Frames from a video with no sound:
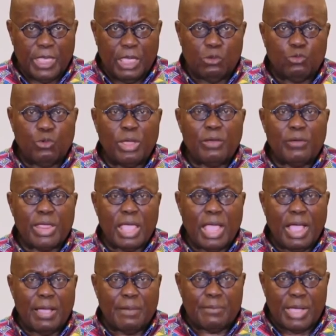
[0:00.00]
and wearing
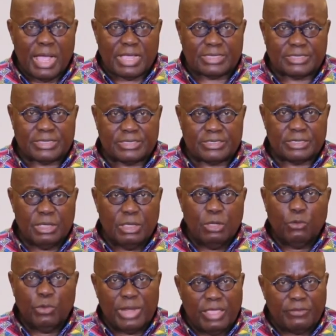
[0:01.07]
our masks
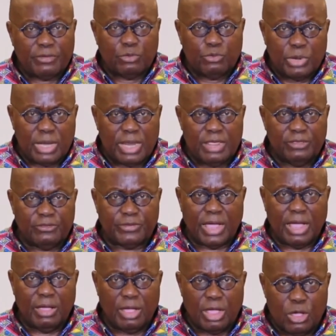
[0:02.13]
whenever we
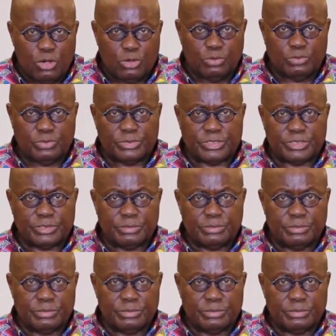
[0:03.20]
leave our homes.